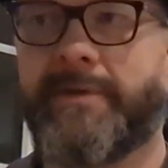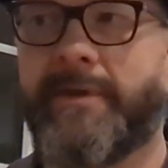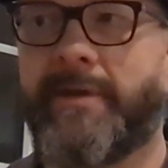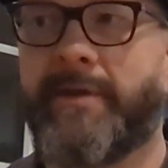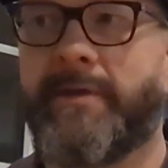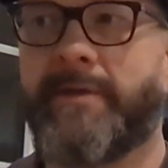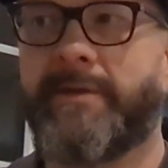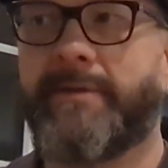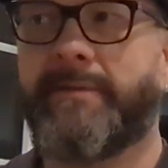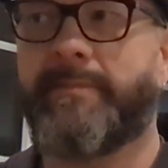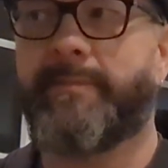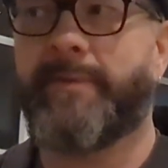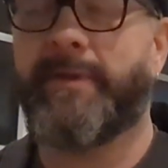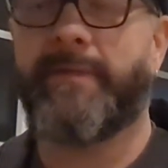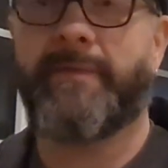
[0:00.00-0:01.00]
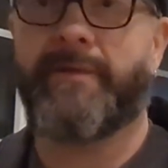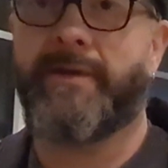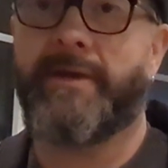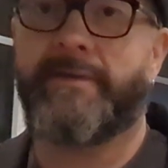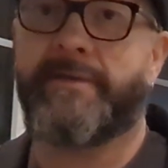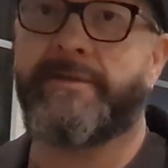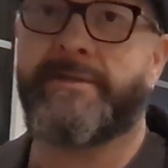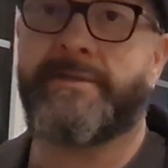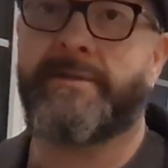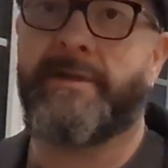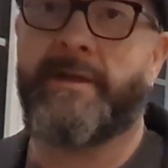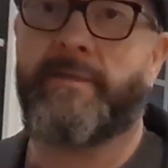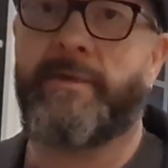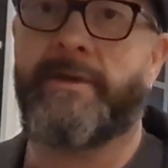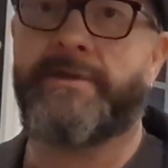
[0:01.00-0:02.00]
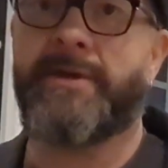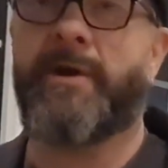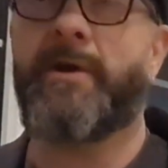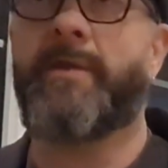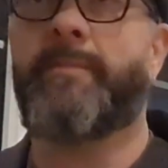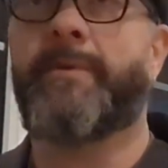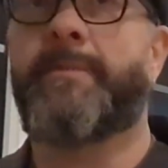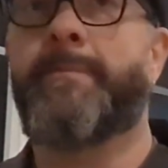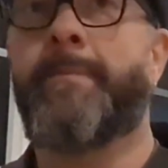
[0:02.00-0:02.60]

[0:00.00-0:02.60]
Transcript: And believe it or not, it's still that way. It's hype.